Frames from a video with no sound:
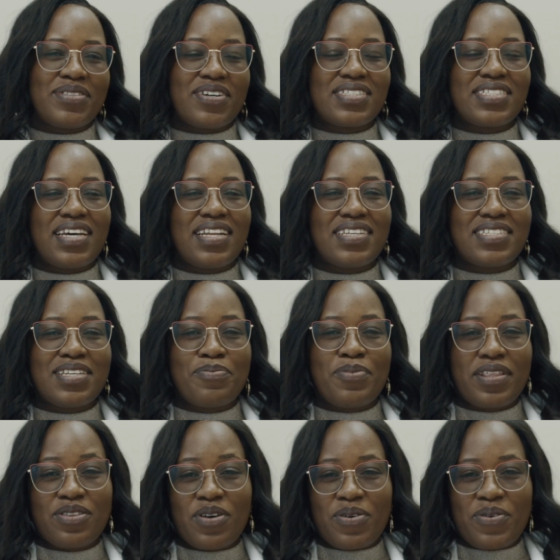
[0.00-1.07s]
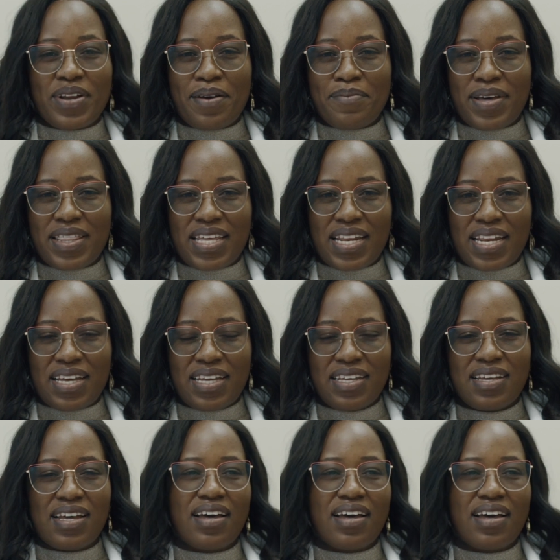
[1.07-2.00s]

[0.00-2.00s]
Dr. Elizabeth Tuyakula Amadhila.